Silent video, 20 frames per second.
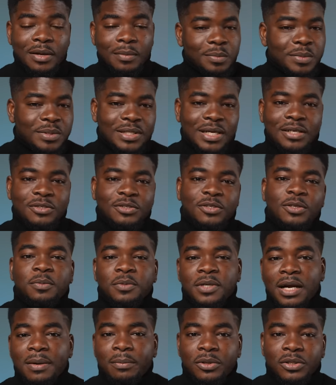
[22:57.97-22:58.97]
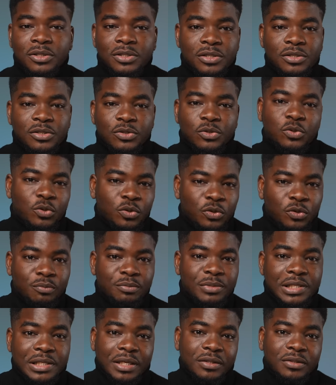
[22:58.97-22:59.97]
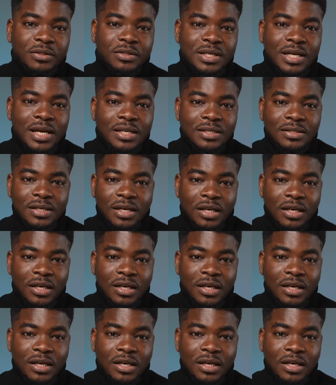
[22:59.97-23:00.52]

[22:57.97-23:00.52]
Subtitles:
beside the subscribe button so you don't miss out on that.